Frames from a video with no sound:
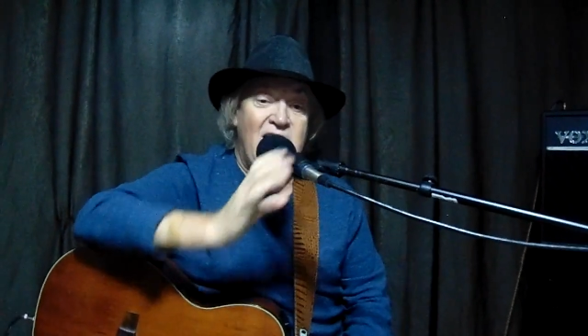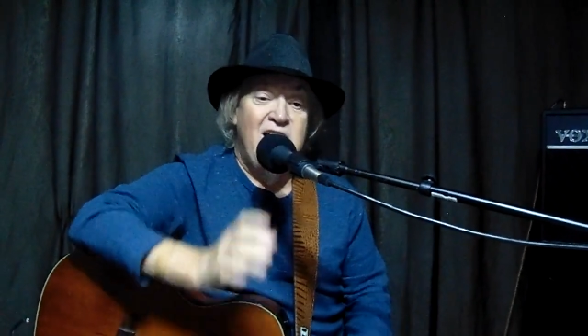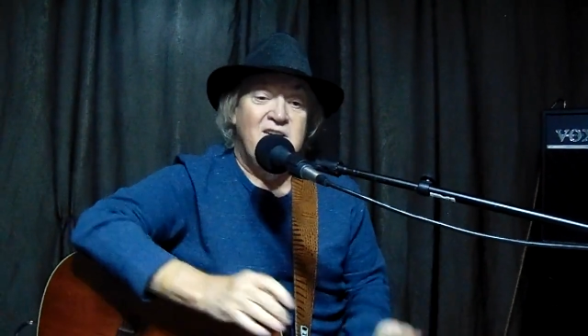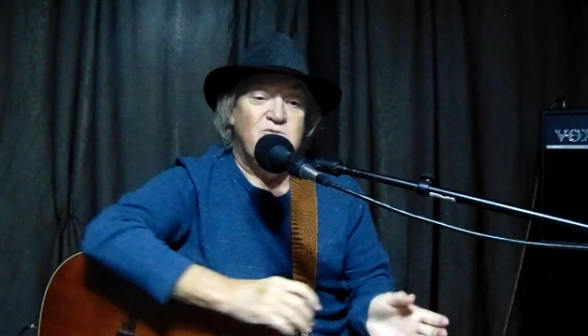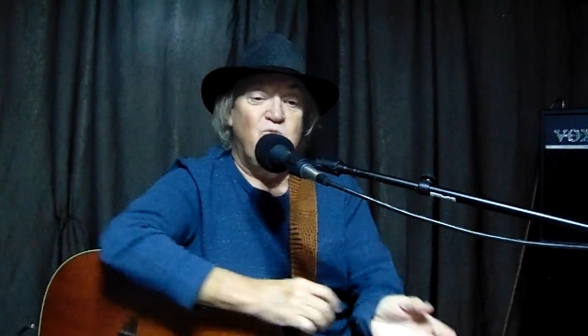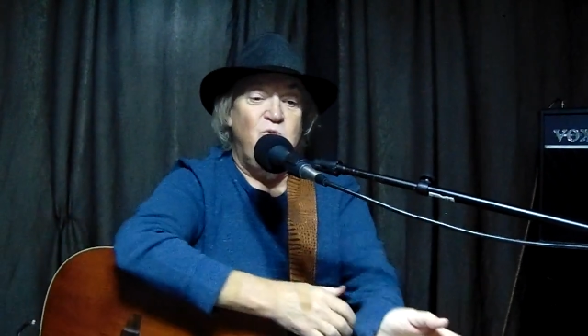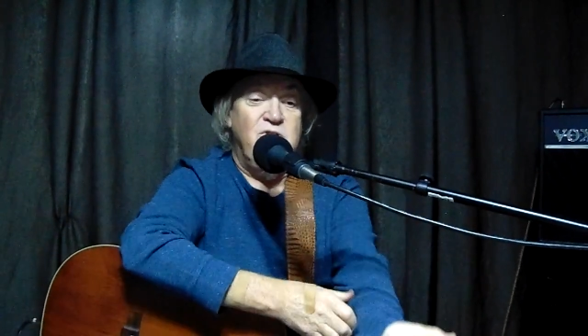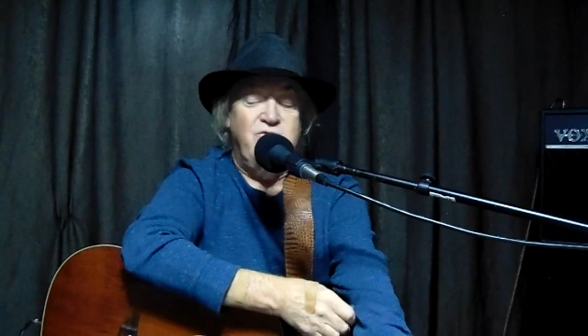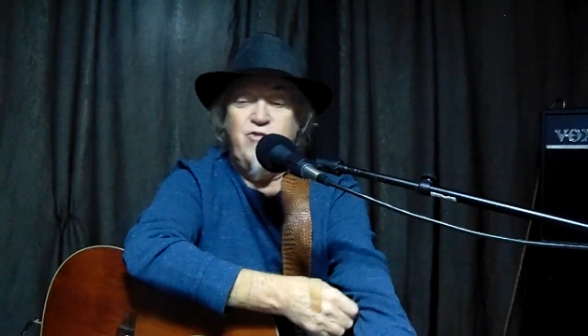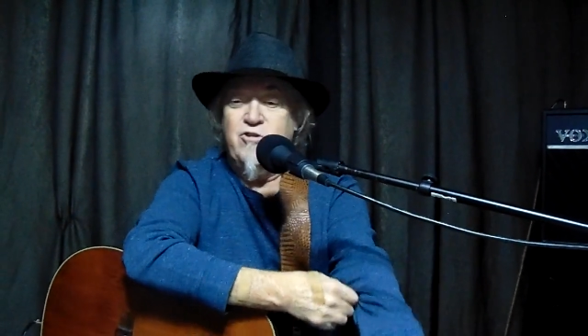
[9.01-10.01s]
last
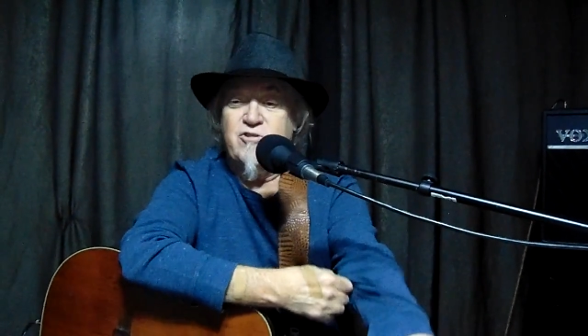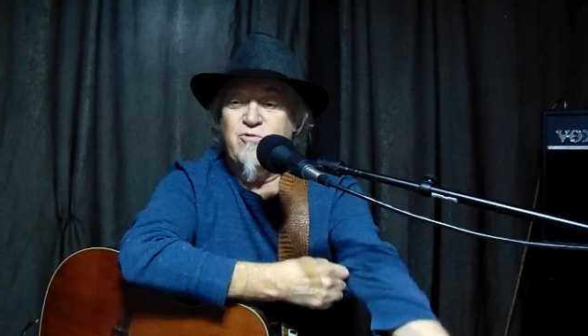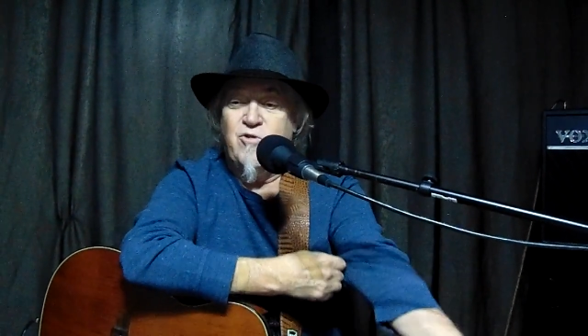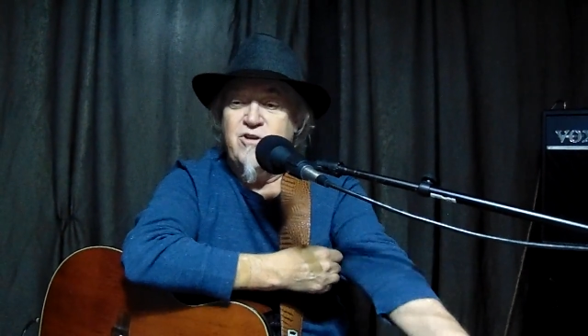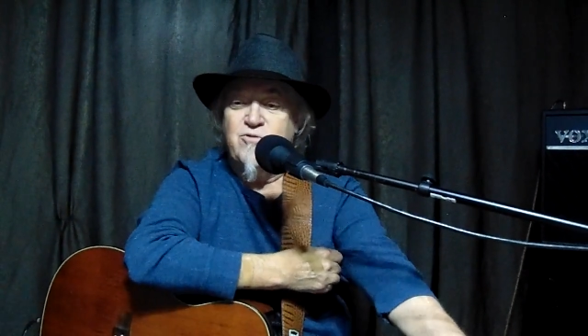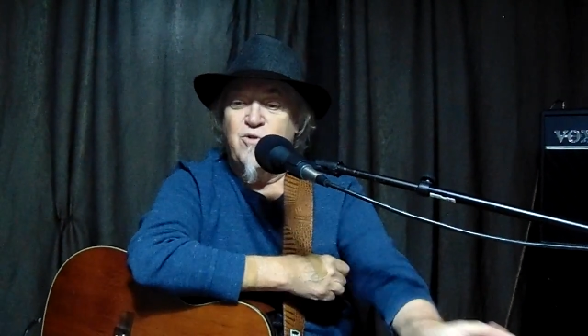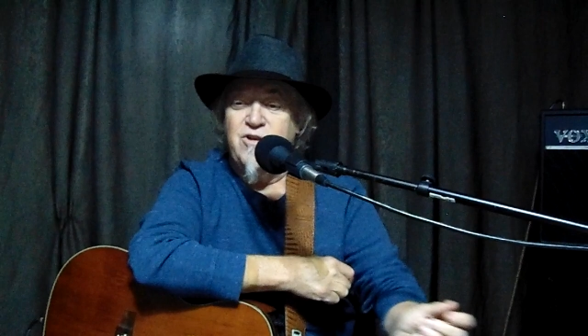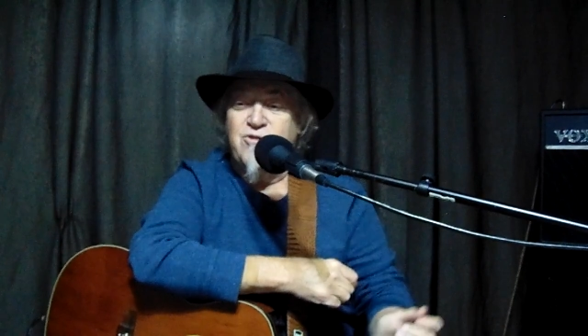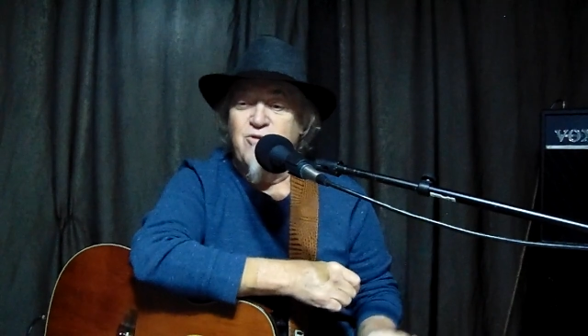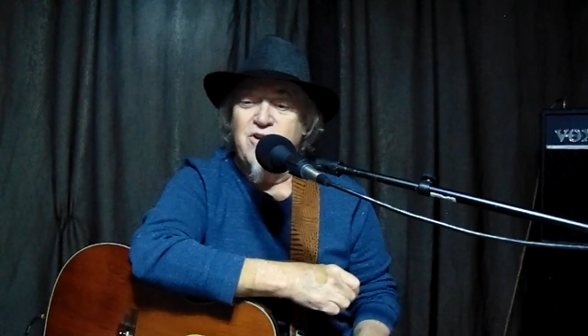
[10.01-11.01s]
one of year
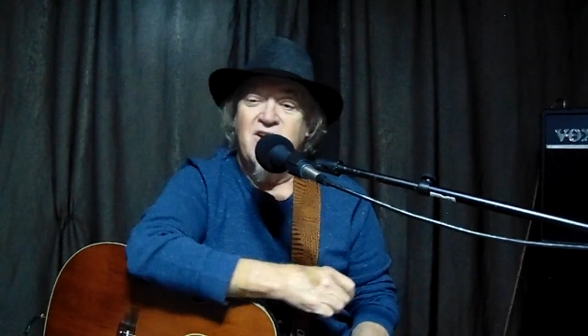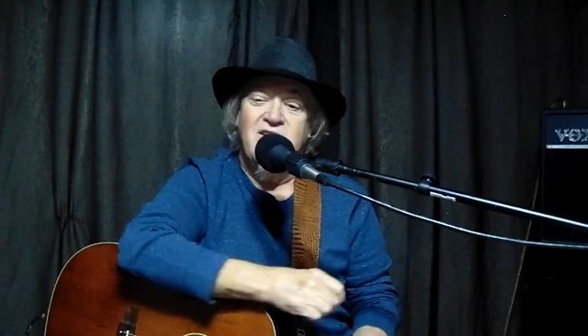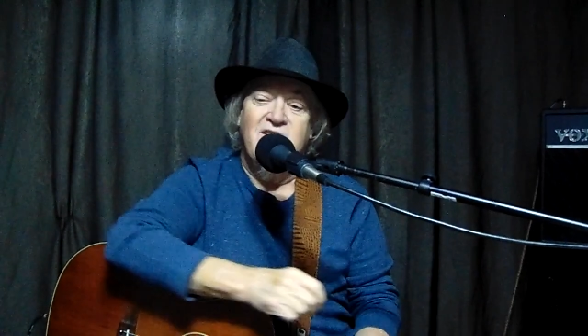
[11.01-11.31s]
2023.